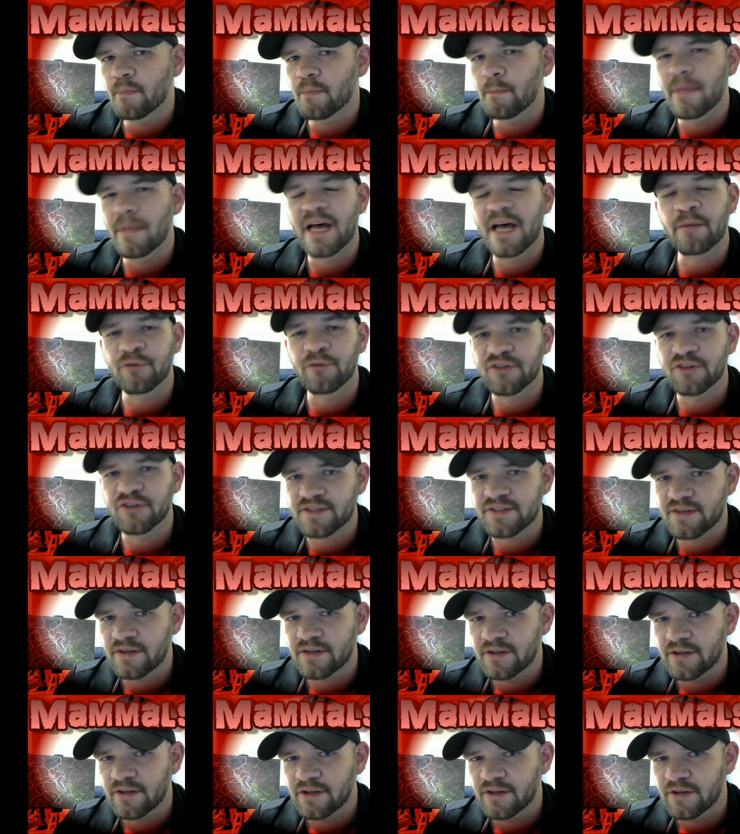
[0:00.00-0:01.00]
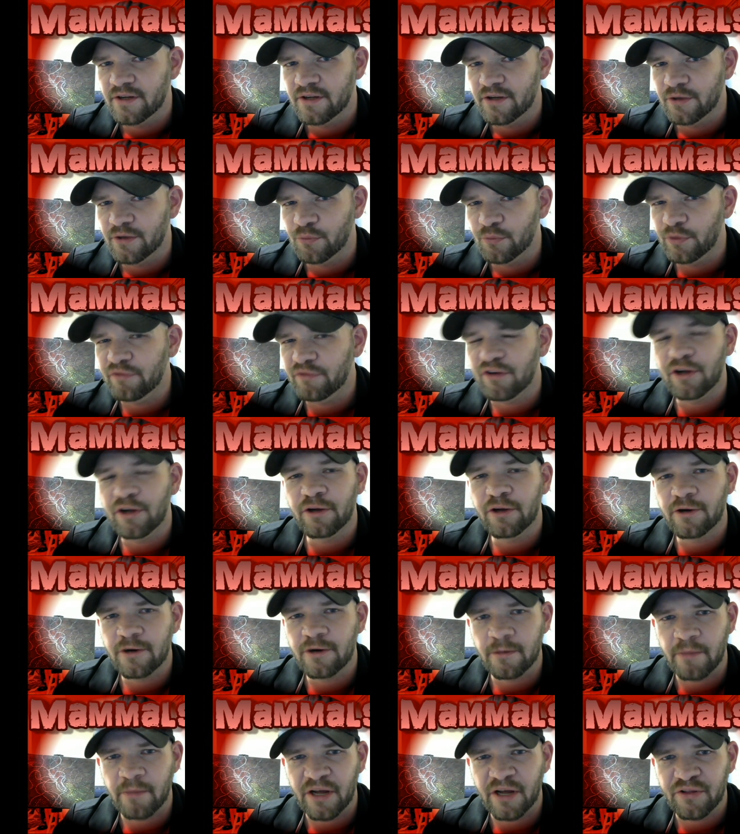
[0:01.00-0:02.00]
Mammals. We've all
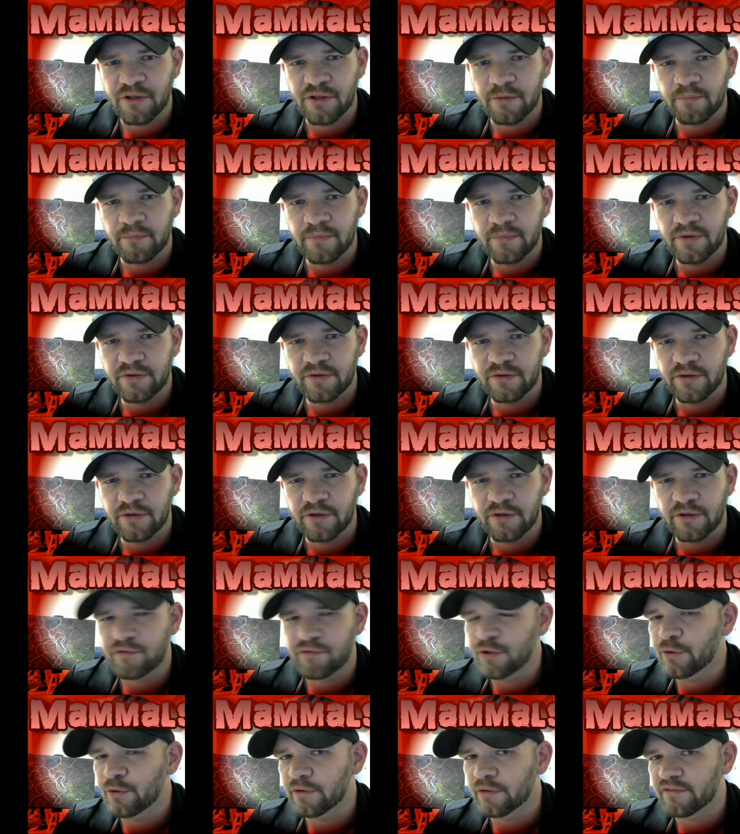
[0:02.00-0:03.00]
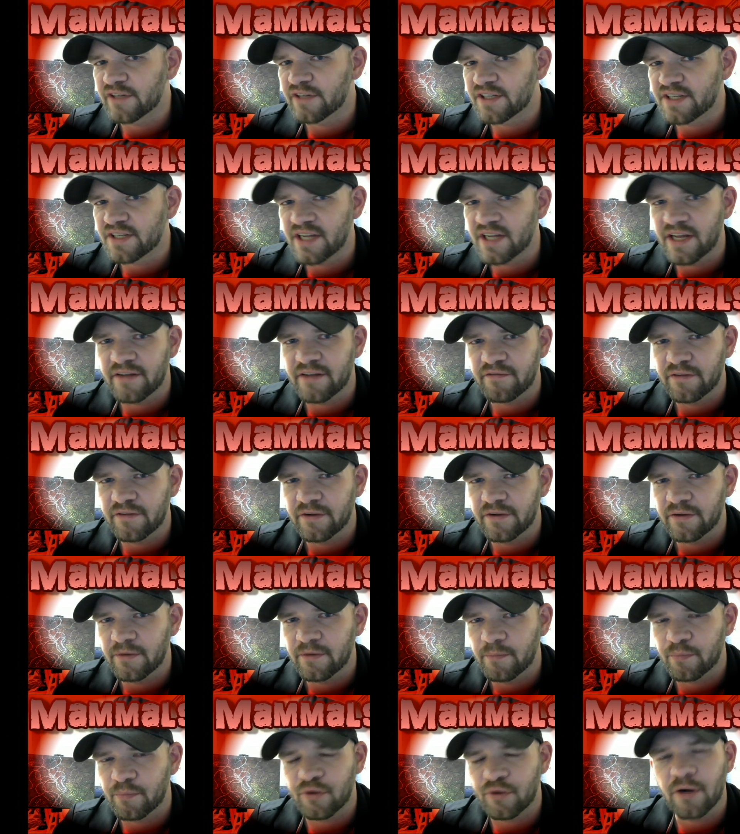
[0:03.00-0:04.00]
heard about them. A few of us have
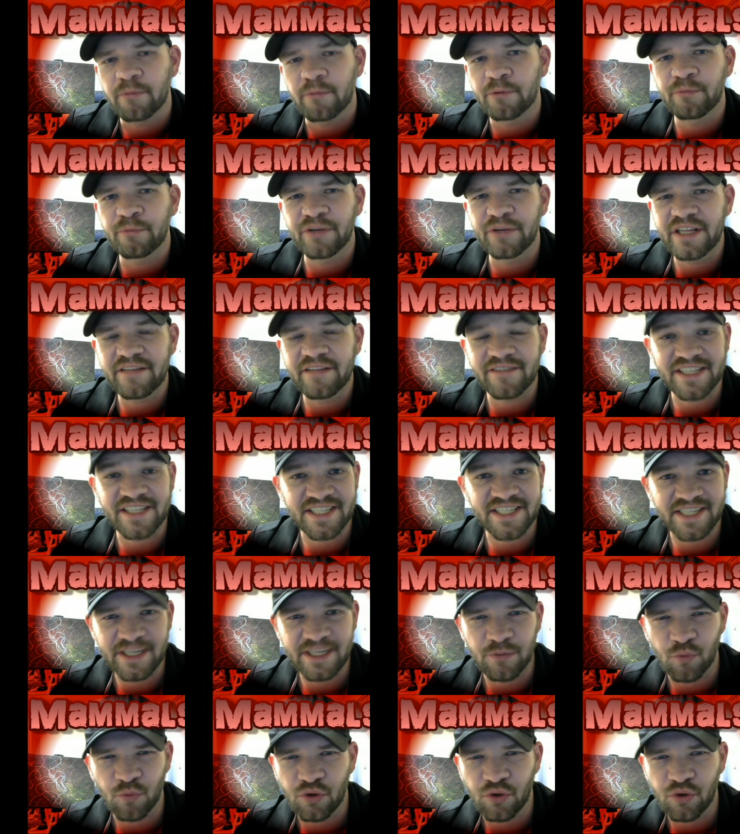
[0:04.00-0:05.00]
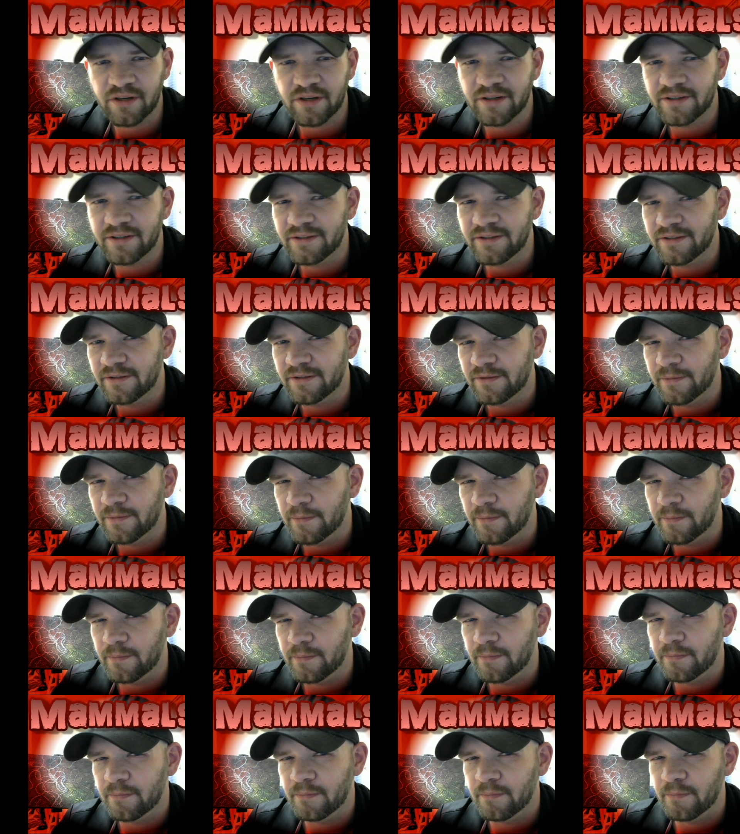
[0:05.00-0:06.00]
probably even seen one.
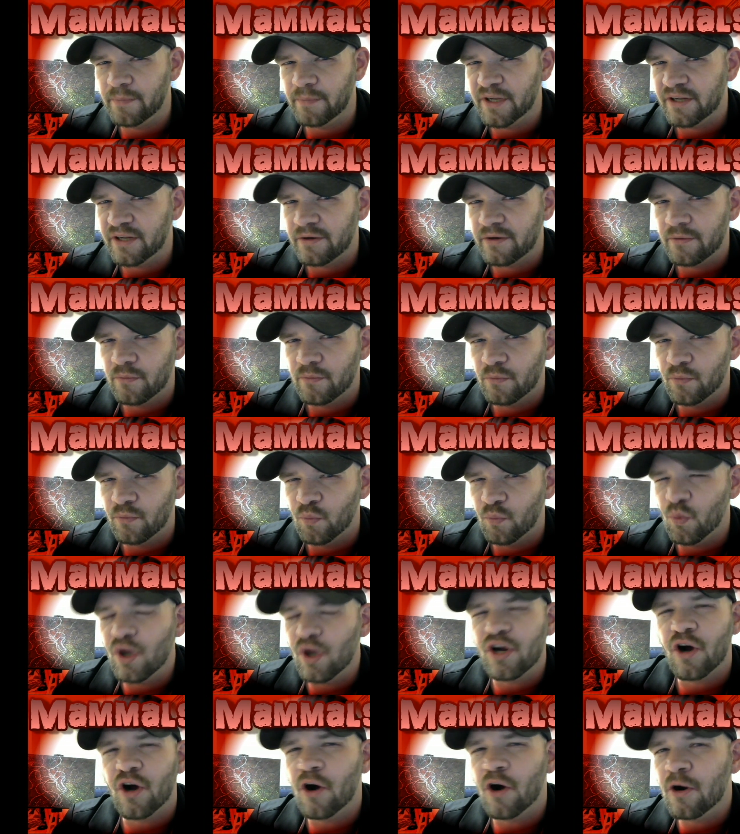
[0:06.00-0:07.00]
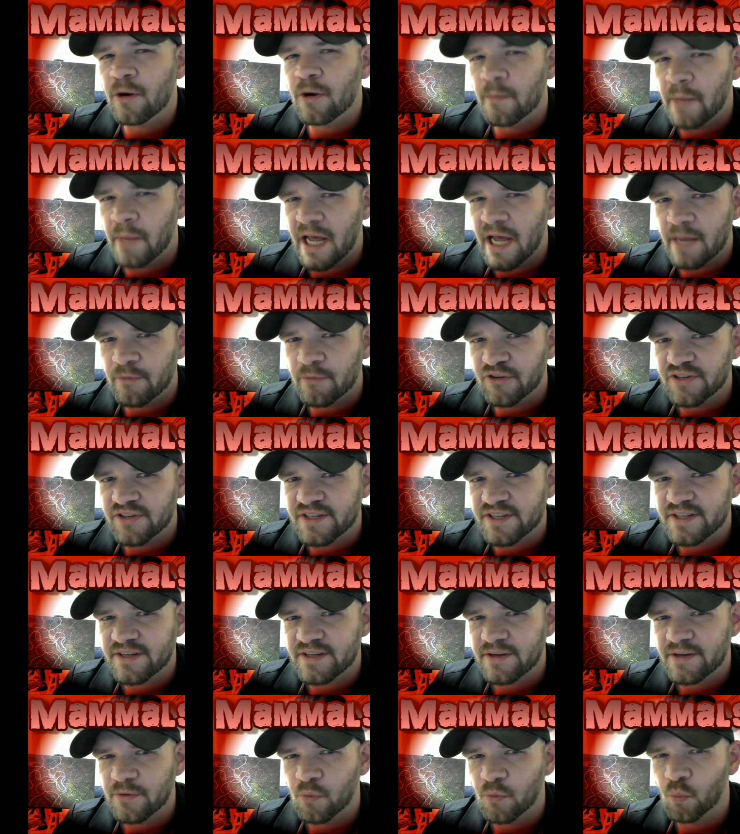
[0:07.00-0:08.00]
But what are
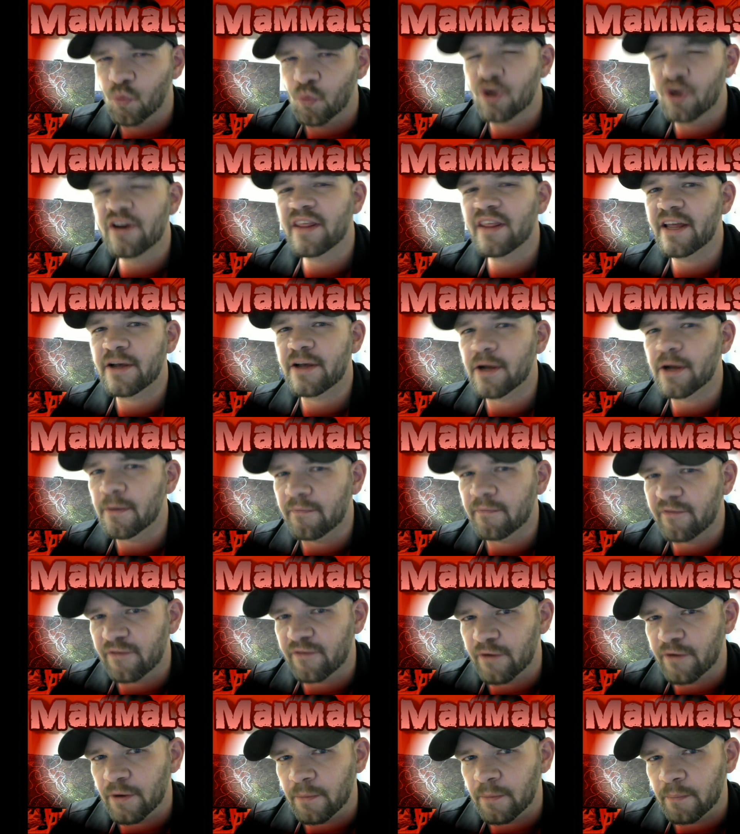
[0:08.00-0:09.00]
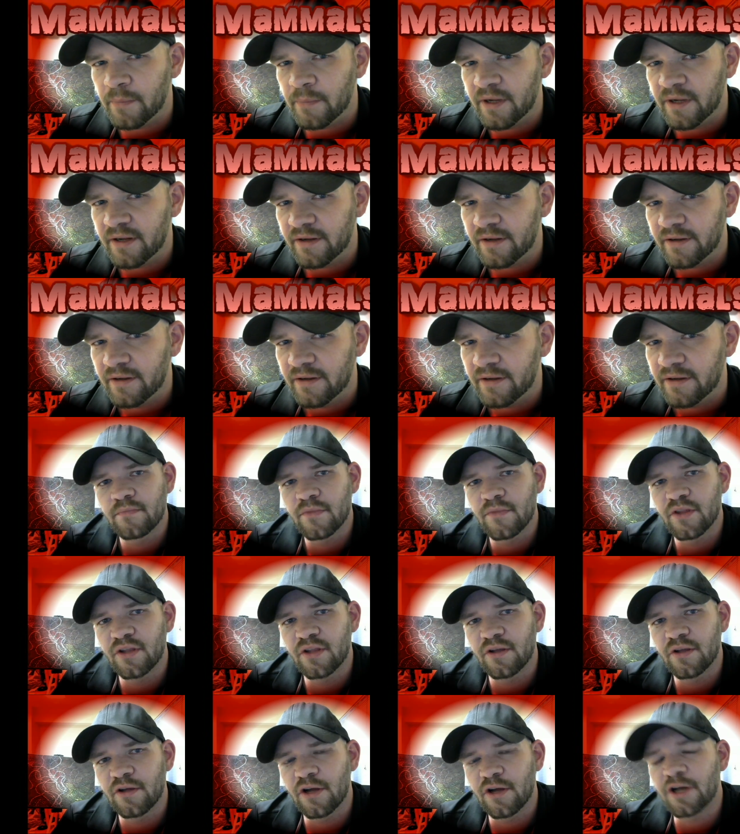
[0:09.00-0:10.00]
mammals? Where do they come from?
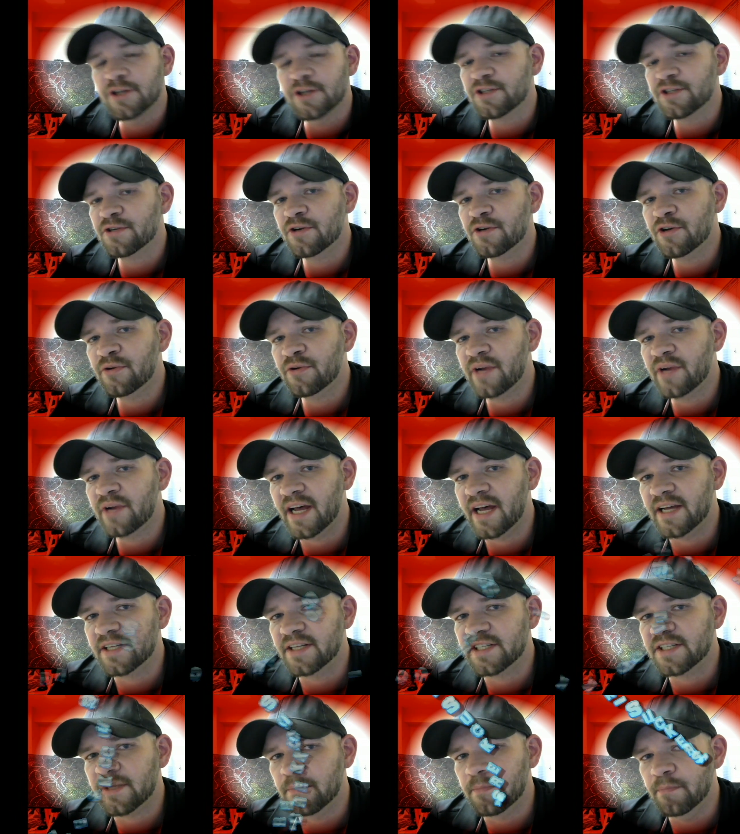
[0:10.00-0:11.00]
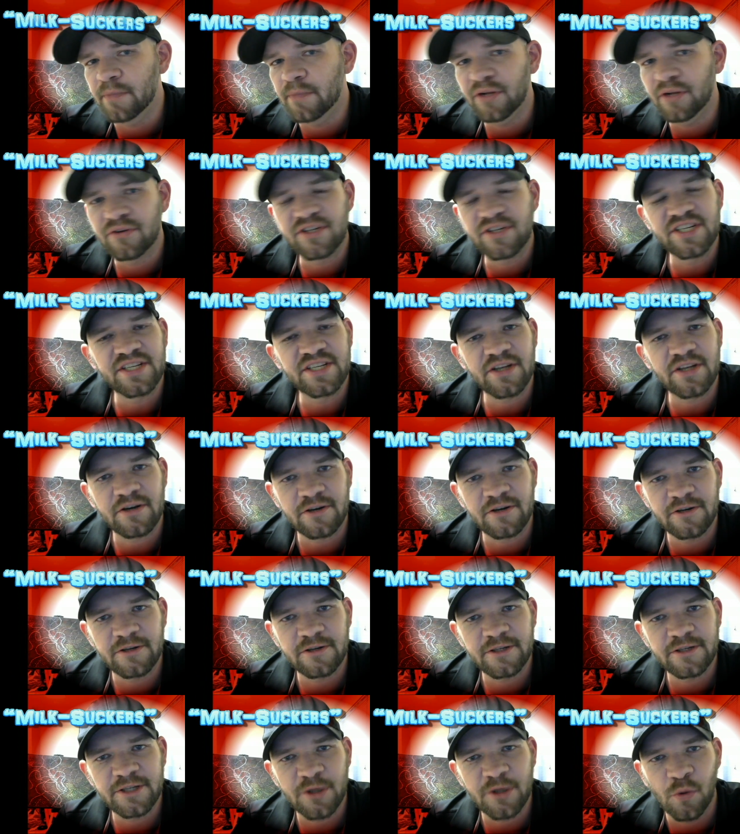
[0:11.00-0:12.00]
Also known as milk
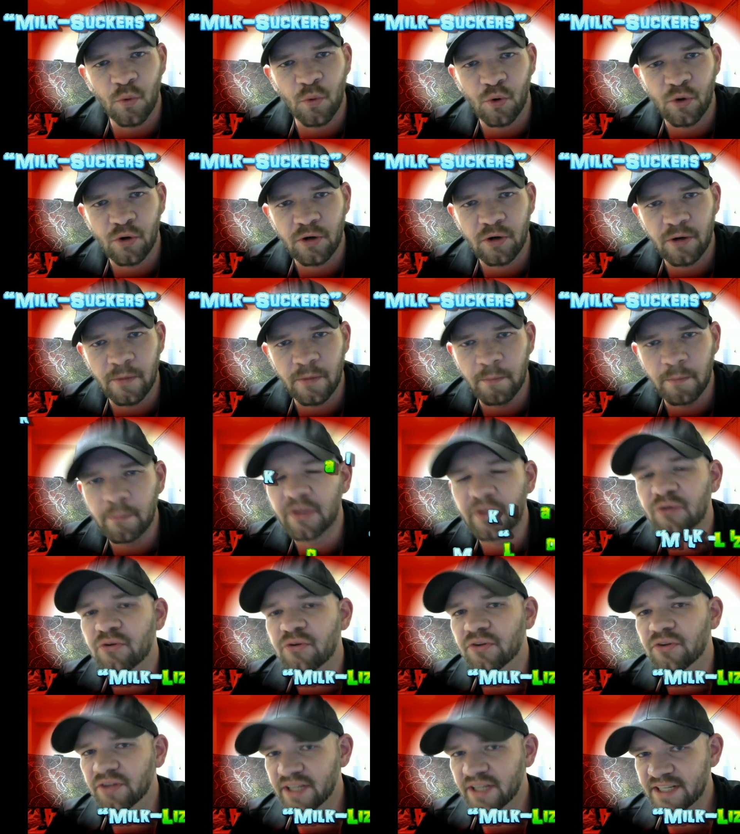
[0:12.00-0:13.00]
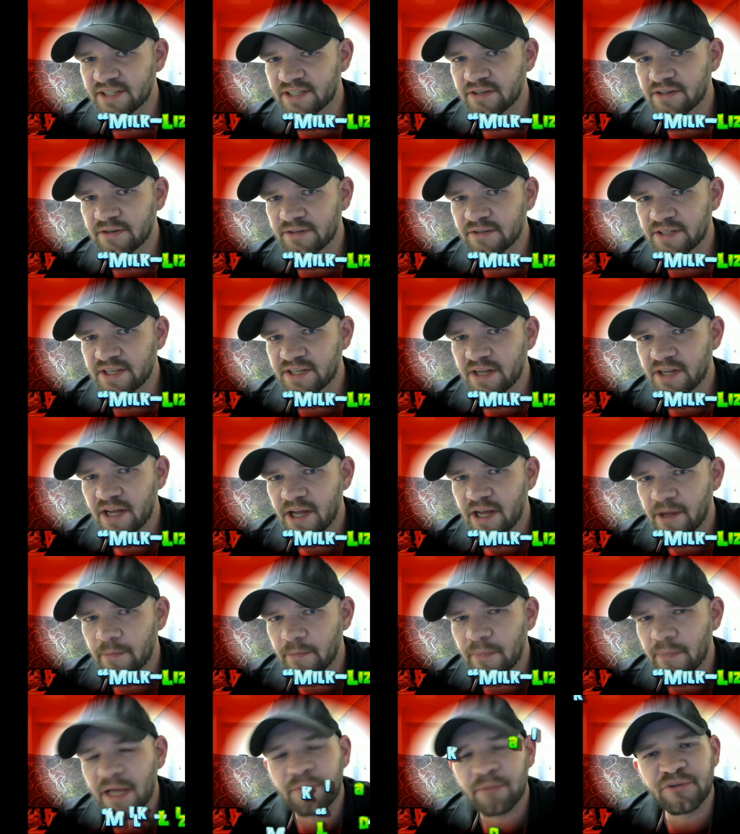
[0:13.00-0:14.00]
suckers or milk lizards,
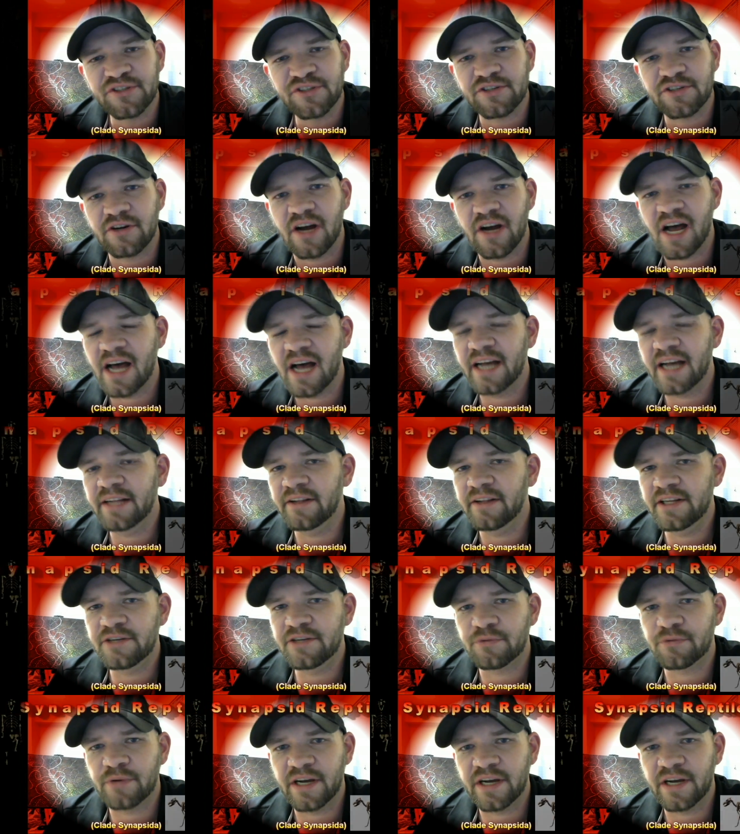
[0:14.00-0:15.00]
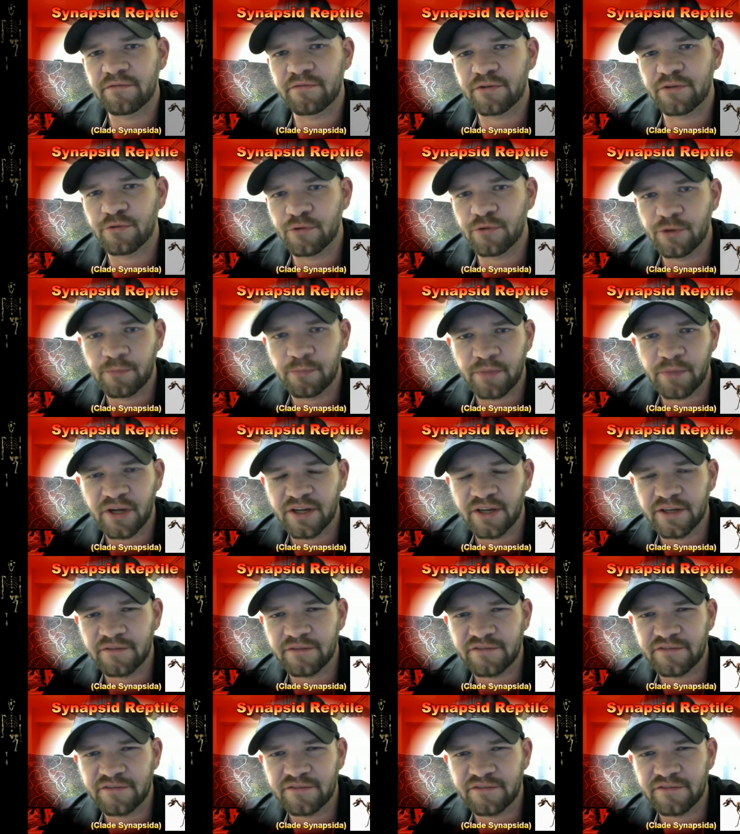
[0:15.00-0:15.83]
mammals are a highly derived group of